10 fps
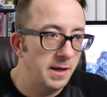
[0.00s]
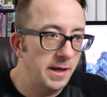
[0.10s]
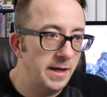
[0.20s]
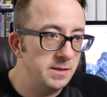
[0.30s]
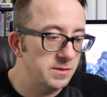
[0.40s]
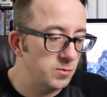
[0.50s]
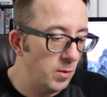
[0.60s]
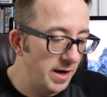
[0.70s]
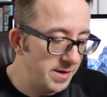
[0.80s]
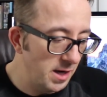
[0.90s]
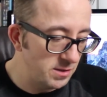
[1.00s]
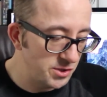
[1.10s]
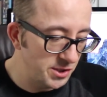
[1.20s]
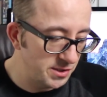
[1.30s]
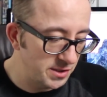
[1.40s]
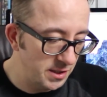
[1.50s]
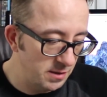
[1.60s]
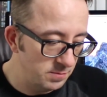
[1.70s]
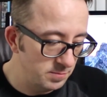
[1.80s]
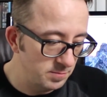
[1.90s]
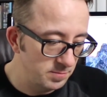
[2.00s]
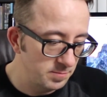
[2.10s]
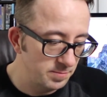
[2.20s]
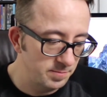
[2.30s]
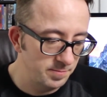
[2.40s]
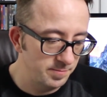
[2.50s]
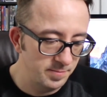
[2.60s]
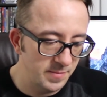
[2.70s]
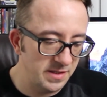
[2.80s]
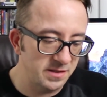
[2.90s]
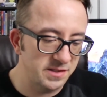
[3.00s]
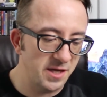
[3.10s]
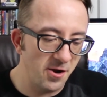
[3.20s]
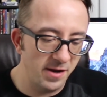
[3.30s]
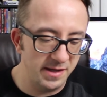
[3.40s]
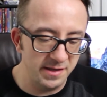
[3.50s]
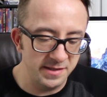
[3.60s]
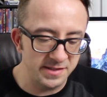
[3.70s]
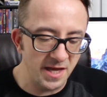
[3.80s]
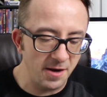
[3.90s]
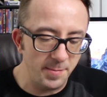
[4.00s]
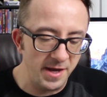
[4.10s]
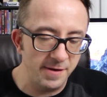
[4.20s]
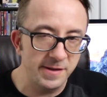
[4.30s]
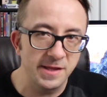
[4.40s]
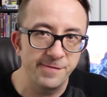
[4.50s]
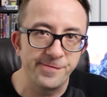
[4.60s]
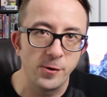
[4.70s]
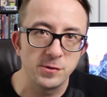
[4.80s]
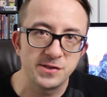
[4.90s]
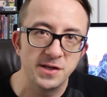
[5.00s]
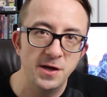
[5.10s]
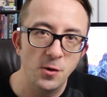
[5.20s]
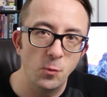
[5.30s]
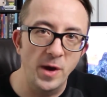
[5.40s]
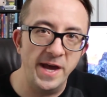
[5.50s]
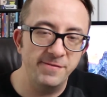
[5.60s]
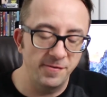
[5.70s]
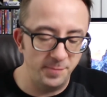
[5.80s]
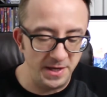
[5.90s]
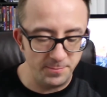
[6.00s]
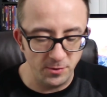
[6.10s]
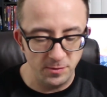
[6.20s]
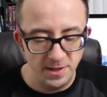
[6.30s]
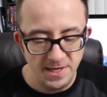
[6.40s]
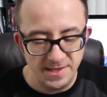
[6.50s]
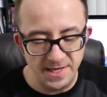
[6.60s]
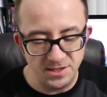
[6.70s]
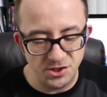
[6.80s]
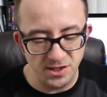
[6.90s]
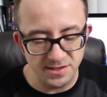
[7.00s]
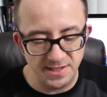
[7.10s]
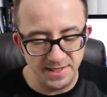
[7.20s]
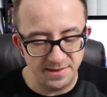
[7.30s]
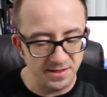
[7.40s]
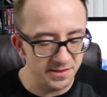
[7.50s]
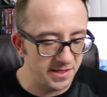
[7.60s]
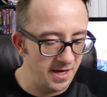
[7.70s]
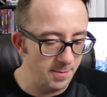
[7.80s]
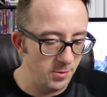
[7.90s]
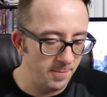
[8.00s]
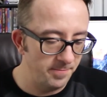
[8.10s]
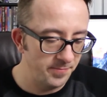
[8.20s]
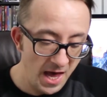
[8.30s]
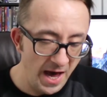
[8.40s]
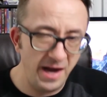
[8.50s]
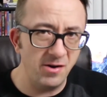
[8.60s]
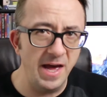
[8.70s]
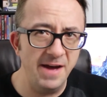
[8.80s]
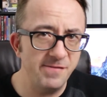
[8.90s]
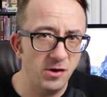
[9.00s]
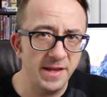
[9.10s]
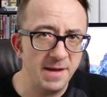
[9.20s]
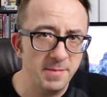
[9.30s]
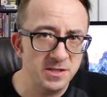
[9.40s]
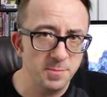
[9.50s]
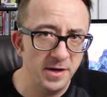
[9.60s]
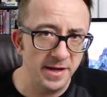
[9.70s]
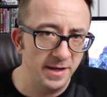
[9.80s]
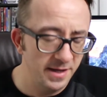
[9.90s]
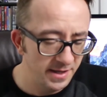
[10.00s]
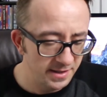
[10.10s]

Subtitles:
And why not just, you know, instead of being the first wave of people that just get this camera, I don't have all that much money.